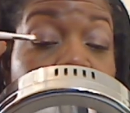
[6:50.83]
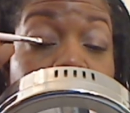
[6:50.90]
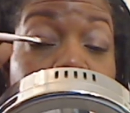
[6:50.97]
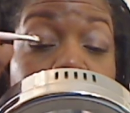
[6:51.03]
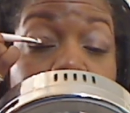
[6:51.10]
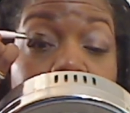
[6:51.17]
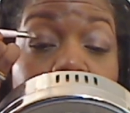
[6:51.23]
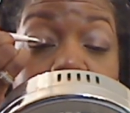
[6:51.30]

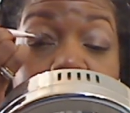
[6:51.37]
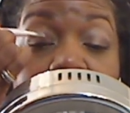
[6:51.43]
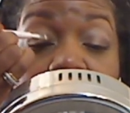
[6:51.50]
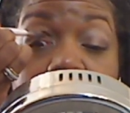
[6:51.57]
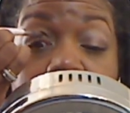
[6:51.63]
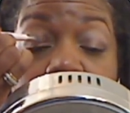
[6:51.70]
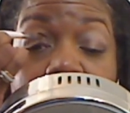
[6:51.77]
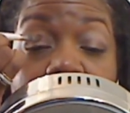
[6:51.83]
and you notice
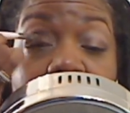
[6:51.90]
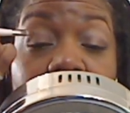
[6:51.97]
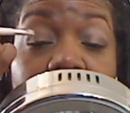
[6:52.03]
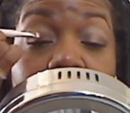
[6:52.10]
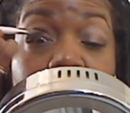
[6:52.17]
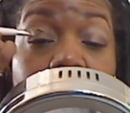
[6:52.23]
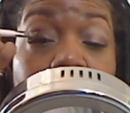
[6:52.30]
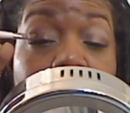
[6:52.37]
I don't have
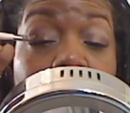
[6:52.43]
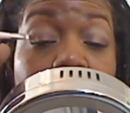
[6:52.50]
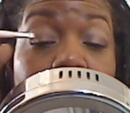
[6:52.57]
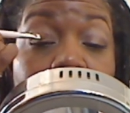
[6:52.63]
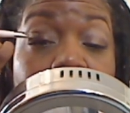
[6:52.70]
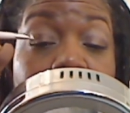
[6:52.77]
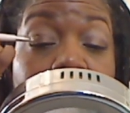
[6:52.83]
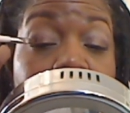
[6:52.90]
it going all
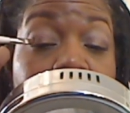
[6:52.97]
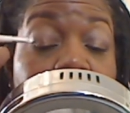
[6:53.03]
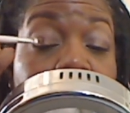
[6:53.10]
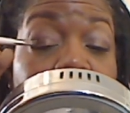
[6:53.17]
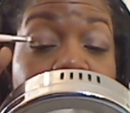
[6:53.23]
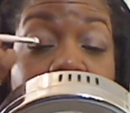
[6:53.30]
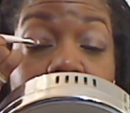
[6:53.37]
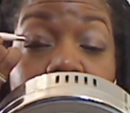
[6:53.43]
the way up
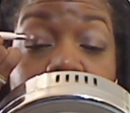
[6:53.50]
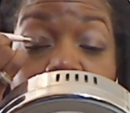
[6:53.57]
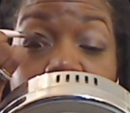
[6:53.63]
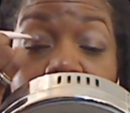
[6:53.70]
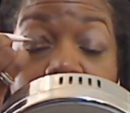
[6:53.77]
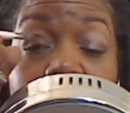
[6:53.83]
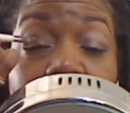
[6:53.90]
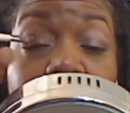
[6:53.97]
to my
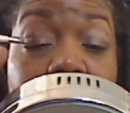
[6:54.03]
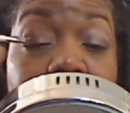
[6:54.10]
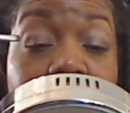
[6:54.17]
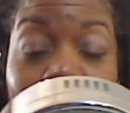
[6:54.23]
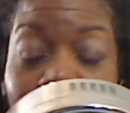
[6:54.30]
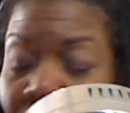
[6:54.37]
crease,